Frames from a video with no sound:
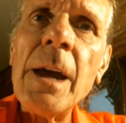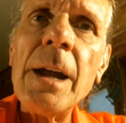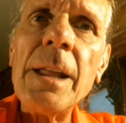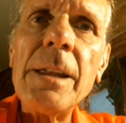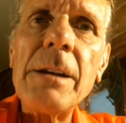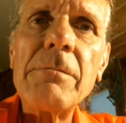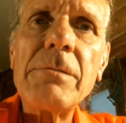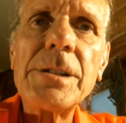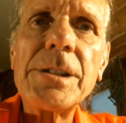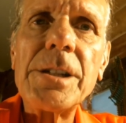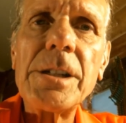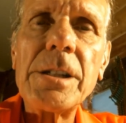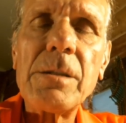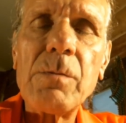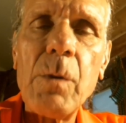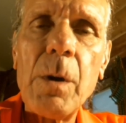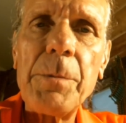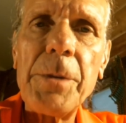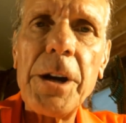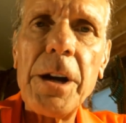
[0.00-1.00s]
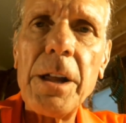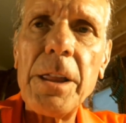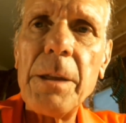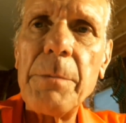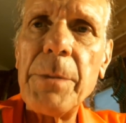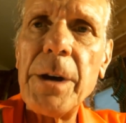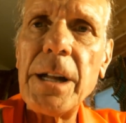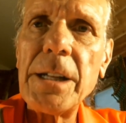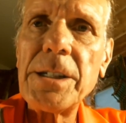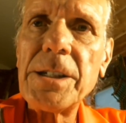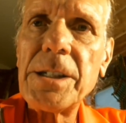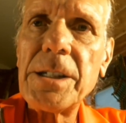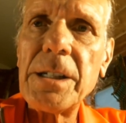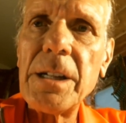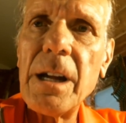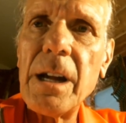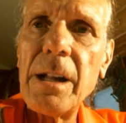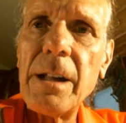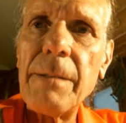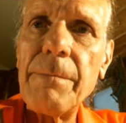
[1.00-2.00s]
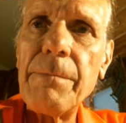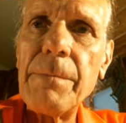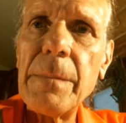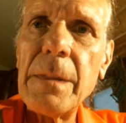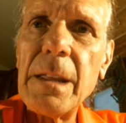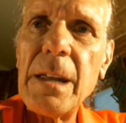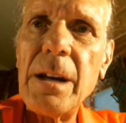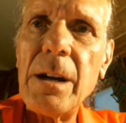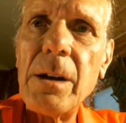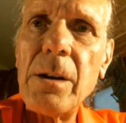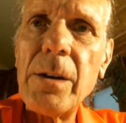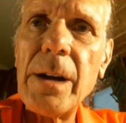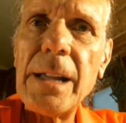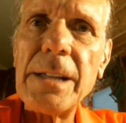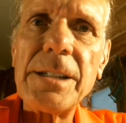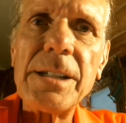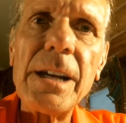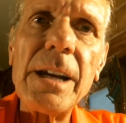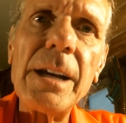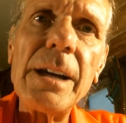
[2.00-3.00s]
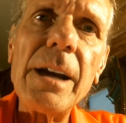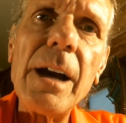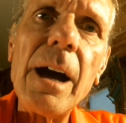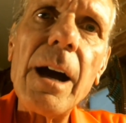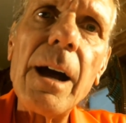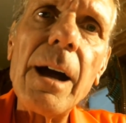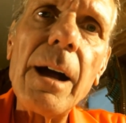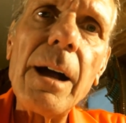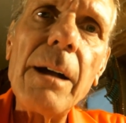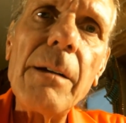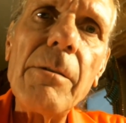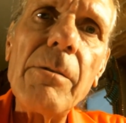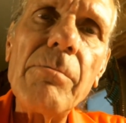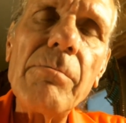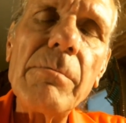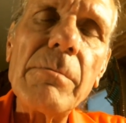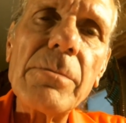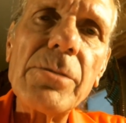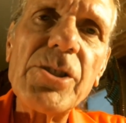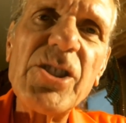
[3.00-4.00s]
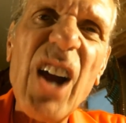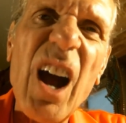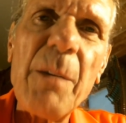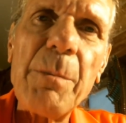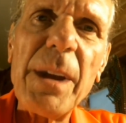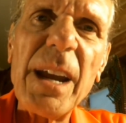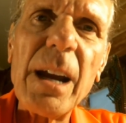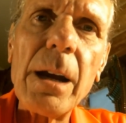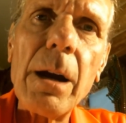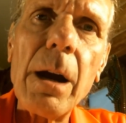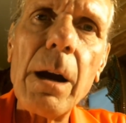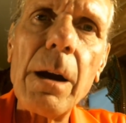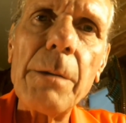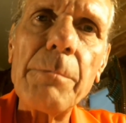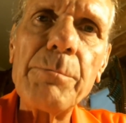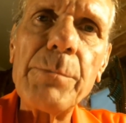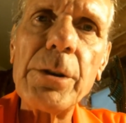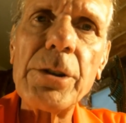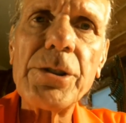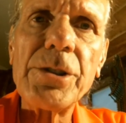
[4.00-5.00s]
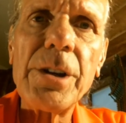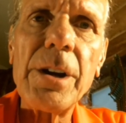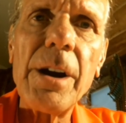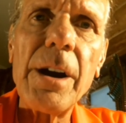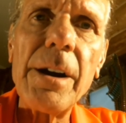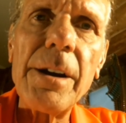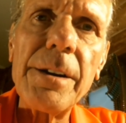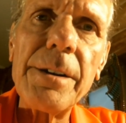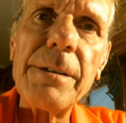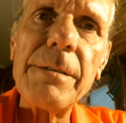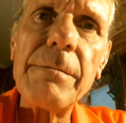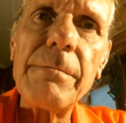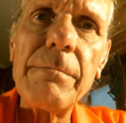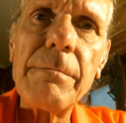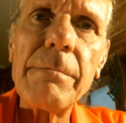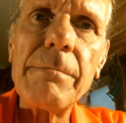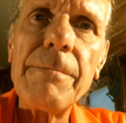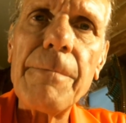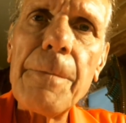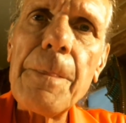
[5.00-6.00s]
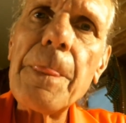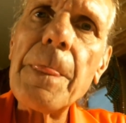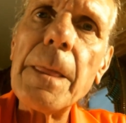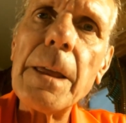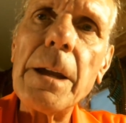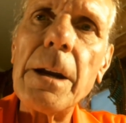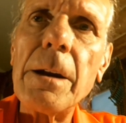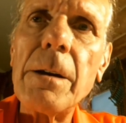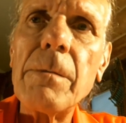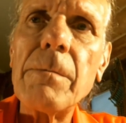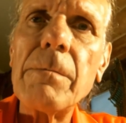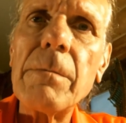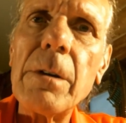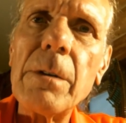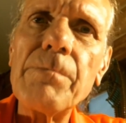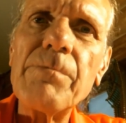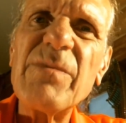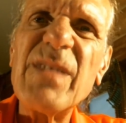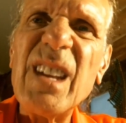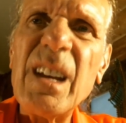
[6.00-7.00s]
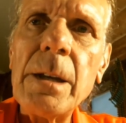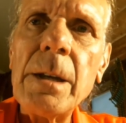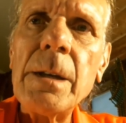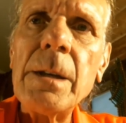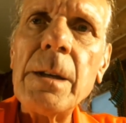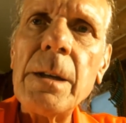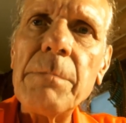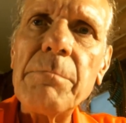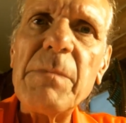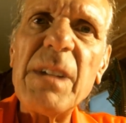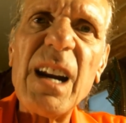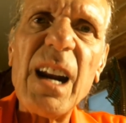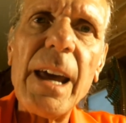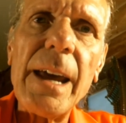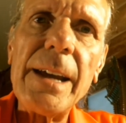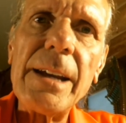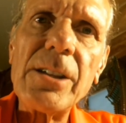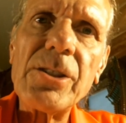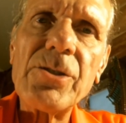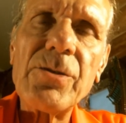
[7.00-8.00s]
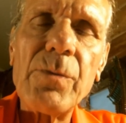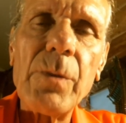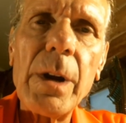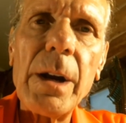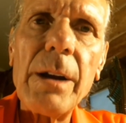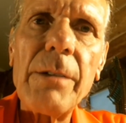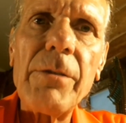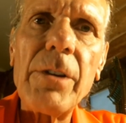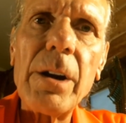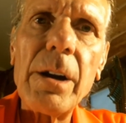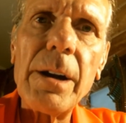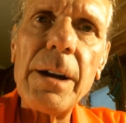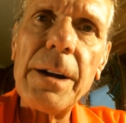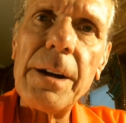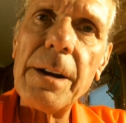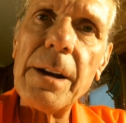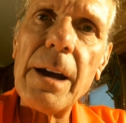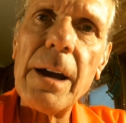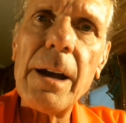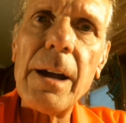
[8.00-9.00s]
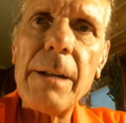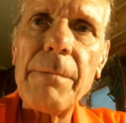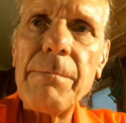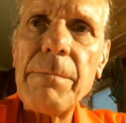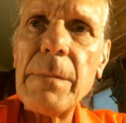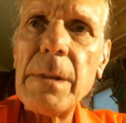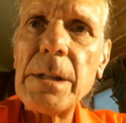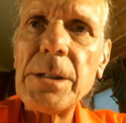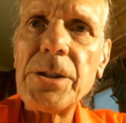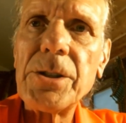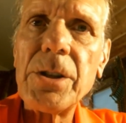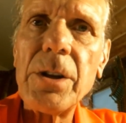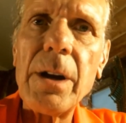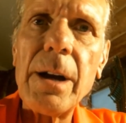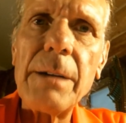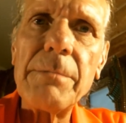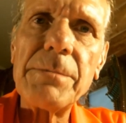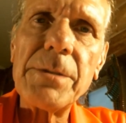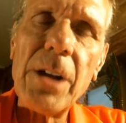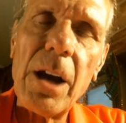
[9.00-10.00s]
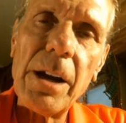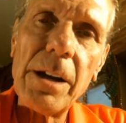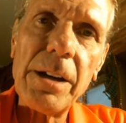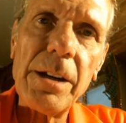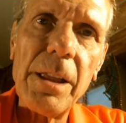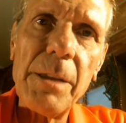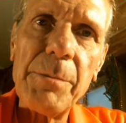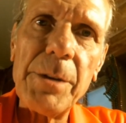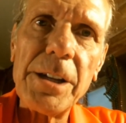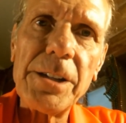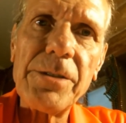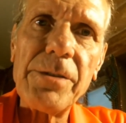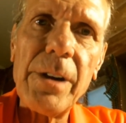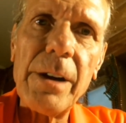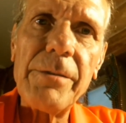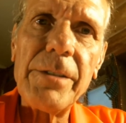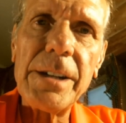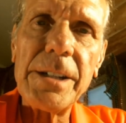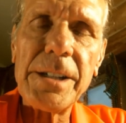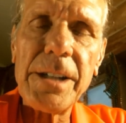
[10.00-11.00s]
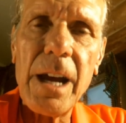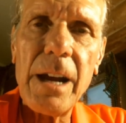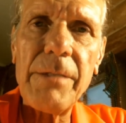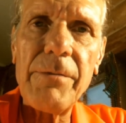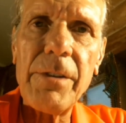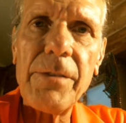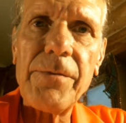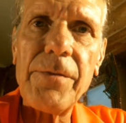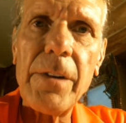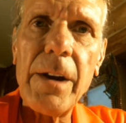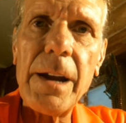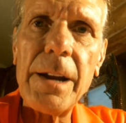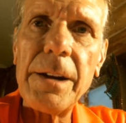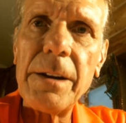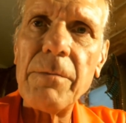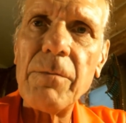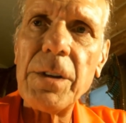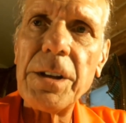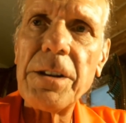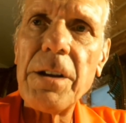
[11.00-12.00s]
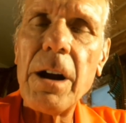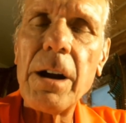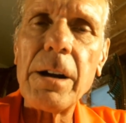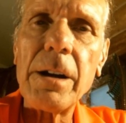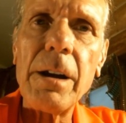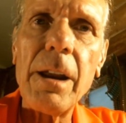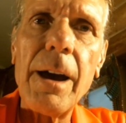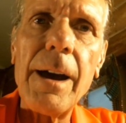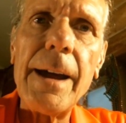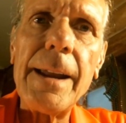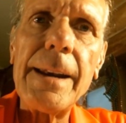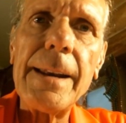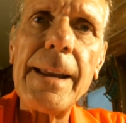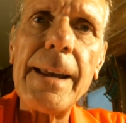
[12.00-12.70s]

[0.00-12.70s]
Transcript: And there was this woman on the bus, um, you know, has a uh, shopping cart, push cart, and, you know, middle aged, whatever. And um, so I'm talking to the bus driver. He's kind of a friend, and we talk a lot.